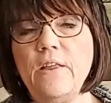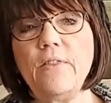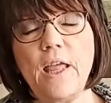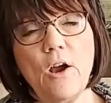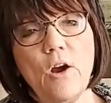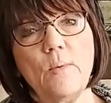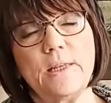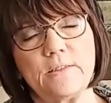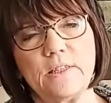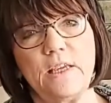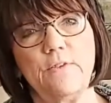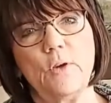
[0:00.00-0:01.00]
they always
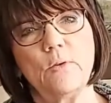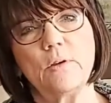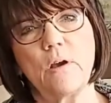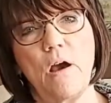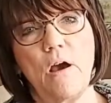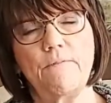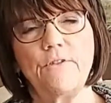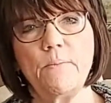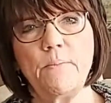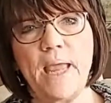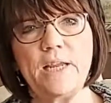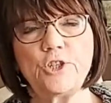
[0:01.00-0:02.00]
give you a
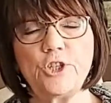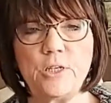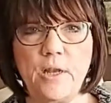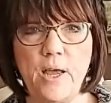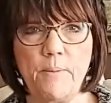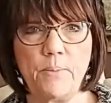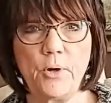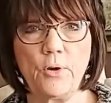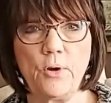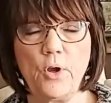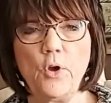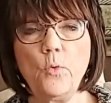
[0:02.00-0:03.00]
confirmation
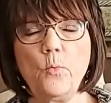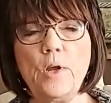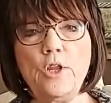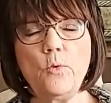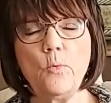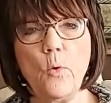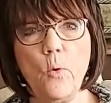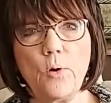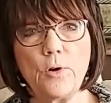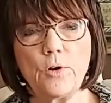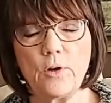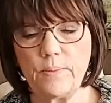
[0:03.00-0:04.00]
number when you
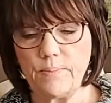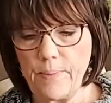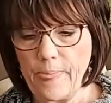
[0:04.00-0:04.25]
order.